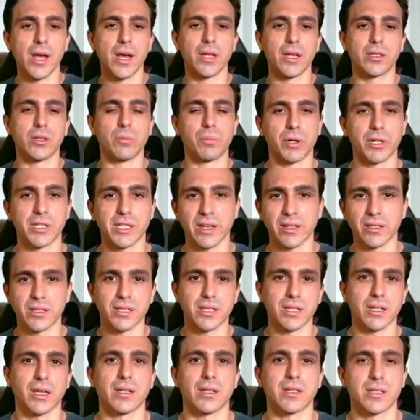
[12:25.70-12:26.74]
to protect us
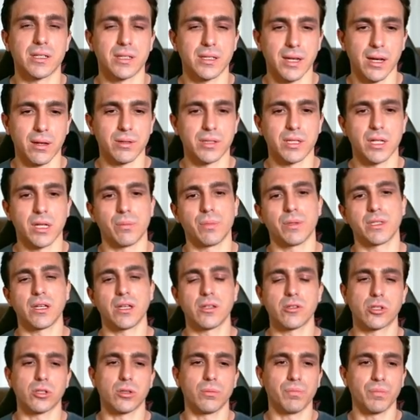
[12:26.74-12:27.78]
against downside
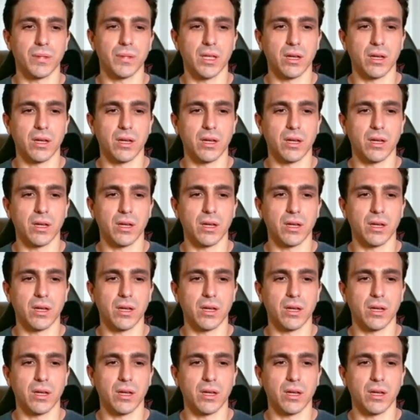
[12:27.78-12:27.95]
potential.